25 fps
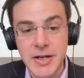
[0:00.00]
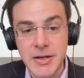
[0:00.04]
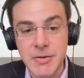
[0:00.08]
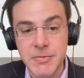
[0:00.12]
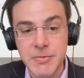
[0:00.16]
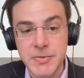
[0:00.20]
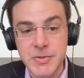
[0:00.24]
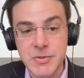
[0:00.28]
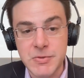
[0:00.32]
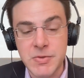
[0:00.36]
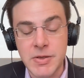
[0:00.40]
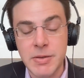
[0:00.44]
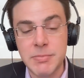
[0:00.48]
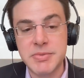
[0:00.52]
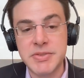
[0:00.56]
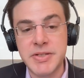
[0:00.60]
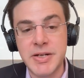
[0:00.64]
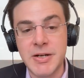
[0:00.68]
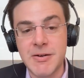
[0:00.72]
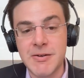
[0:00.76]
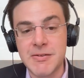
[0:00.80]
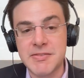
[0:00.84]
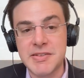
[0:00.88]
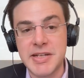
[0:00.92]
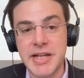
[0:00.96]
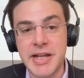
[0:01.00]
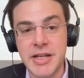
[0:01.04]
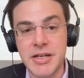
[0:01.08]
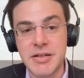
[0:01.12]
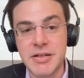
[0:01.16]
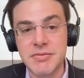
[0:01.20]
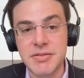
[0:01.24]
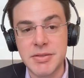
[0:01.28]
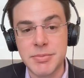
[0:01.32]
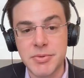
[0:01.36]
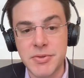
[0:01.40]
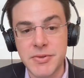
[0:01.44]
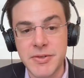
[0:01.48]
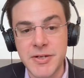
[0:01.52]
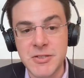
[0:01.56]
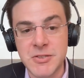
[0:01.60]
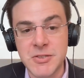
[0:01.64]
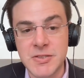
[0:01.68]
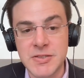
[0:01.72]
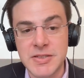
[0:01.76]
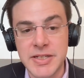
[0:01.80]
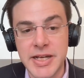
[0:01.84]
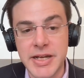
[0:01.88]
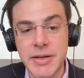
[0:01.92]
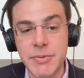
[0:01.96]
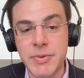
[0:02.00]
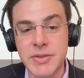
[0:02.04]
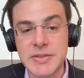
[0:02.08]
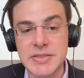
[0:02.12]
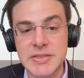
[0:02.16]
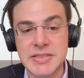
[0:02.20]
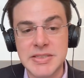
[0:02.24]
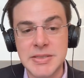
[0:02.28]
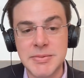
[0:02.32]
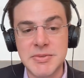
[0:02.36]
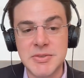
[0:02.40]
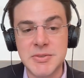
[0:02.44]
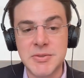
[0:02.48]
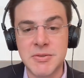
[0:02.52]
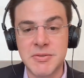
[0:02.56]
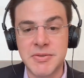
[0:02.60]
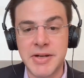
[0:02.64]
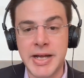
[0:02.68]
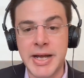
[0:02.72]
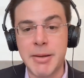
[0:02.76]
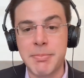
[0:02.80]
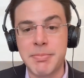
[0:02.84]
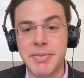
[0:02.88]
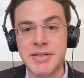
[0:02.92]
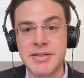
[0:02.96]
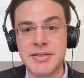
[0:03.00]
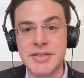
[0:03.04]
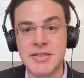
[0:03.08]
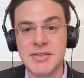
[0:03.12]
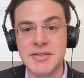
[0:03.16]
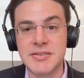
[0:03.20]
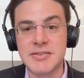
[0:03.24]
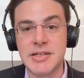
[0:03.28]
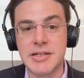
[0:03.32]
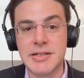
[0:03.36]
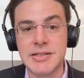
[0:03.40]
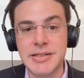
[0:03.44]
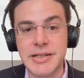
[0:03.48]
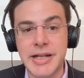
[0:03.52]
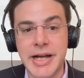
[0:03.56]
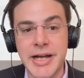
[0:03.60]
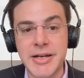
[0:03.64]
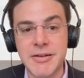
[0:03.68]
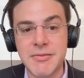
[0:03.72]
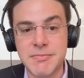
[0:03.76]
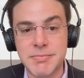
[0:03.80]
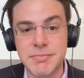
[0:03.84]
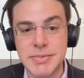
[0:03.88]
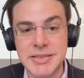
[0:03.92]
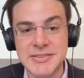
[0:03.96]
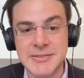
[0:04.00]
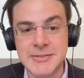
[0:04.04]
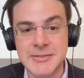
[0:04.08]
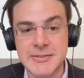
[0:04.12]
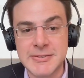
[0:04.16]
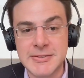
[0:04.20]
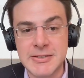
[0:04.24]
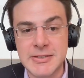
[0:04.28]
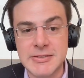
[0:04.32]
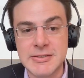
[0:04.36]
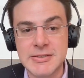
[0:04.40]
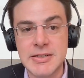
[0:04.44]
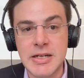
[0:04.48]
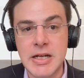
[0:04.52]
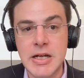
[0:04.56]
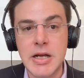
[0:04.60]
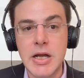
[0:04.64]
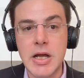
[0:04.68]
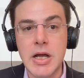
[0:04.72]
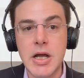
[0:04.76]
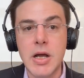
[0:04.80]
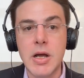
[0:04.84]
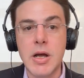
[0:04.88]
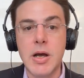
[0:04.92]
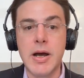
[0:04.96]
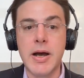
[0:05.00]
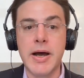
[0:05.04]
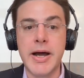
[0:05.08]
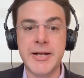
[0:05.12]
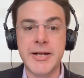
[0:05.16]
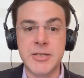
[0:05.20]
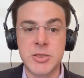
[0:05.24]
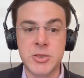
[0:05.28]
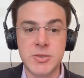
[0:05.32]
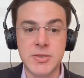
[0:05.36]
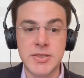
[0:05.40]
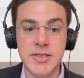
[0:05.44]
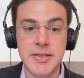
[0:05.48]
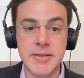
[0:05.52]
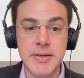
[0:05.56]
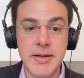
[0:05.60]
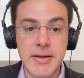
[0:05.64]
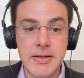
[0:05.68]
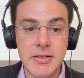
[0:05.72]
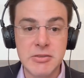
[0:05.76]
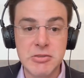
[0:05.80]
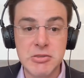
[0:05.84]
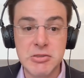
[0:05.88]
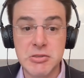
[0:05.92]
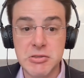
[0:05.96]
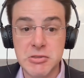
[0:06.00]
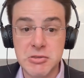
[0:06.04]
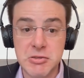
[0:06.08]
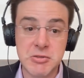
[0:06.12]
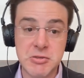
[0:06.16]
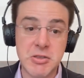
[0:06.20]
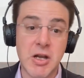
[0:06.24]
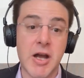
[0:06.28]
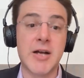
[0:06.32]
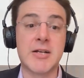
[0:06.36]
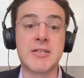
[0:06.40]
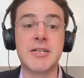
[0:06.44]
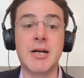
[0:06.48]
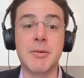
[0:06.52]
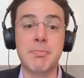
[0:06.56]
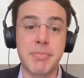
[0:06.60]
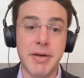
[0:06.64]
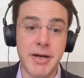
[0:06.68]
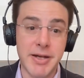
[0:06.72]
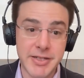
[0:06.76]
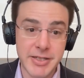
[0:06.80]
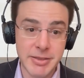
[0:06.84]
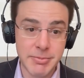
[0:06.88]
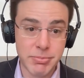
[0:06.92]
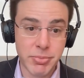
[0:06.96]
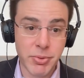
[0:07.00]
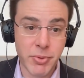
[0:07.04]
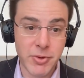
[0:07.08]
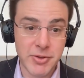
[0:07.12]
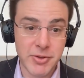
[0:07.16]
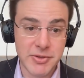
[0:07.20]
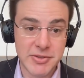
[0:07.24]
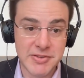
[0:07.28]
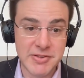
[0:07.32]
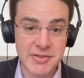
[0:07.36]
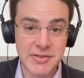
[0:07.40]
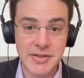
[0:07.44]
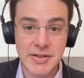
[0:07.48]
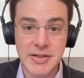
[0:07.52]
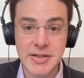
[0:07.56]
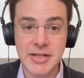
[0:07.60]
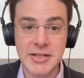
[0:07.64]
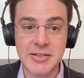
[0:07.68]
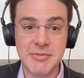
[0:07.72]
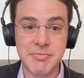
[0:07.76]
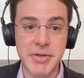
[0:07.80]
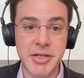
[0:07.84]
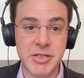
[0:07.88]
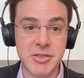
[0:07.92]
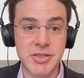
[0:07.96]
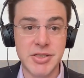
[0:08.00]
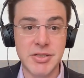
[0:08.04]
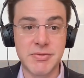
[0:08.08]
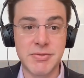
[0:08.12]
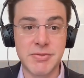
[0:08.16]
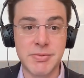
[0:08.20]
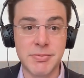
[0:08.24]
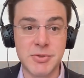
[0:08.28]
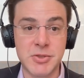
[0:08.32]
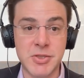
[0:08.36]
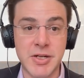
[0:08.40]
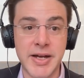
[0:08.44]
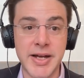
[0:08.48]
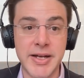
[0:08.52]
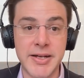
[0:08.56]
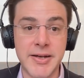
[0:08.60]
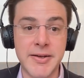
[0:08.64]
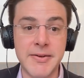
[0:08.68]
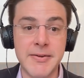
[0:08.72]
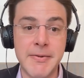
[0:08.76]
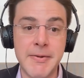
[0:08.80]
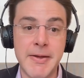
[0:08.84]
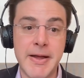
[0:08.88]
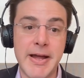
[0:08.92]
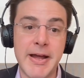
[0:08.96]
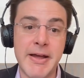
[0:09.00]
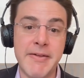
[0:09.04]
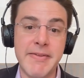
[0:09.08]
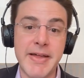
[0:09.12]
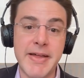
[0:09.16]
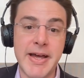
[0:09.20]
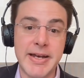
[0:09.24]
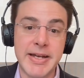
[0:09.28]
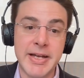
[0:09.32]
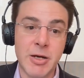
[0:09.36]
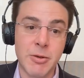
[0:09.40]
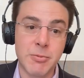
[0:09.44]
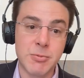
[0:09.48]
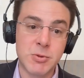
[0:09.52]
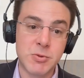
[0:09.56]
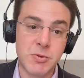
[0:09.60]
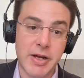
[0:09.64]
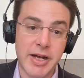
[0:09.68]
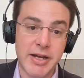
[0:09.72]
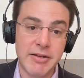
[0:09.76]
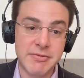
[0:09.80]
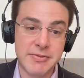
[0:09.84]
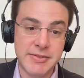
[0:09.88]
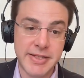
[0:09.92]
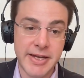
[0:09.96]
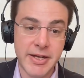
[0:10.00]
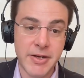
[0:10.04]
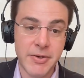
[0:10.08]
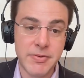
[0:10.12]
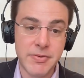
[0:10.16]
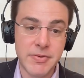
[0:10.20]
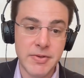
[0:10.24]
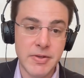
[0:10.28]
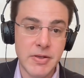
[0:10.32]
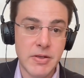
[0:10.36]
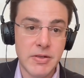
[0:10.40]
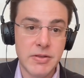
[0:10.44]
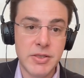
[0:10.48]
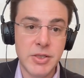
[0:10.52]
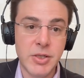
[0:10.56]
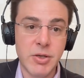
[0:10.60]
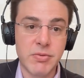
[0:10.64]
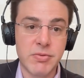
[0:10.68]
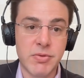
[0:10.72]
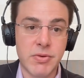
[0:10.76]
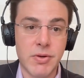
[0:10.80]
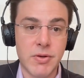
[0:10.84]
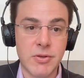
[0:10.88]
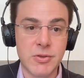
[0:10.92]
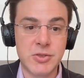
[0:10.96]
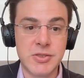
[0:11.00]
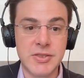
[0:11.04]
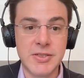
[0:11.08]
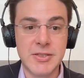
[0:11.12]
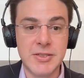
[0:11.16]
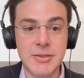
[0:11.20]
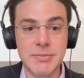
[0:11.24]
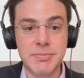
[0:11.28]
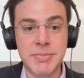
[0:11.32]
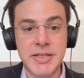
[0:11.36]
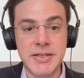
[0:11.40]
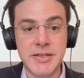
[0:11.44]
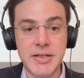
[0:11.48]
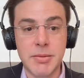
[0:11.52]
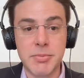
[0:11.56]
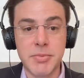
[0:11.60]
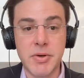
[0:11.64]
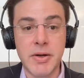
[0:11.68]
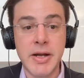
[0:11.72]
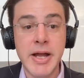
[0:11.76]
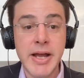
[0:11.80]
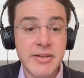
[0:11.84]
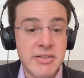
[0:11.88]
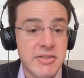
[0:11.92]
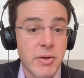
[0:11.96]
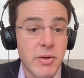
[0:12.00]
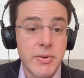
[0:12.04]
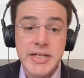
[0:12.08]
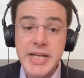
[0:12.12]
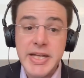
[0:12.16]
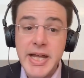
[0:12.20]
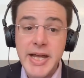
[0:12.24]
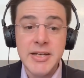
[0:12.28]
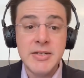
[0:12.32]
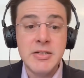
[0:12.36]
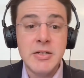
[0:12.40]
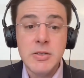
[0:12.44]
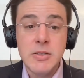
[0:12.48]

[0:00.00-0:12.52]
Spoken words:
of the Trump tariffs and of Liberation Day, what seems to have happened is a lot of businesses actually stocked up on imports, especially from China, and that helped drive down the overall GDP number. And so again,